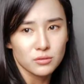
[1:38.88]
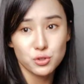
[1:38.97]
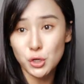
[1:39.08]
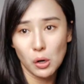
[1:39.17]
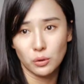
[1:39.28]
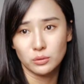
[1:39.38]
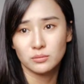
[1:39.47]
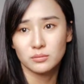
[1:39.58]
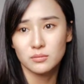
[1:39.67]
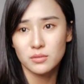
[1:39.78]
Joe,
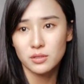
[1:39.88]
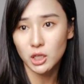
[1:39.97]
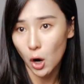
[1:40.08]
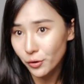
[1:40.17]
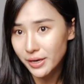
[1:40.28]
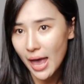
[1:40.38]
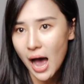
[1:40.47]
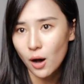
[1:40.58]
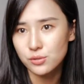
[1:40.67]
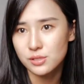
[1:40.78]
go in the
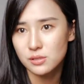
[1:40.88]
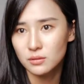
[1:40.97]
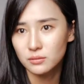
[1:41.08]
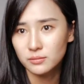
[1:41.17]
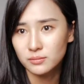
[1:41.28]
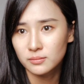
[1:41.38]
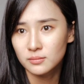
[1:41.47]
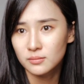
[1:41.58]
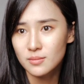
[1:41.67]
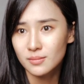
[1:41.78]
house.
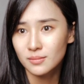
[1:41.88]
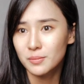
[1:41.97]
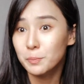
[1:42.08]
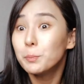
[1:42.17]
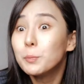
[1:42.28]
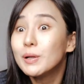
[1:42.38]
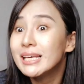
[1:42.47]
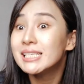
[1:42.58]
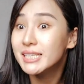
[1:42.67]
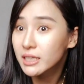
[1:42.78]

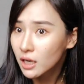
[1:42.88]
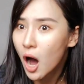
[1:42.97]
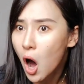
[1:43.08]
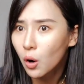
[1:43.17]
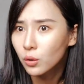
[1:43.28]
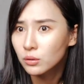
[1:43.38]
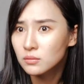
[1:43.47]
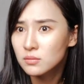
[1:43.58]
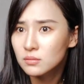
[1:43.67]
Please go.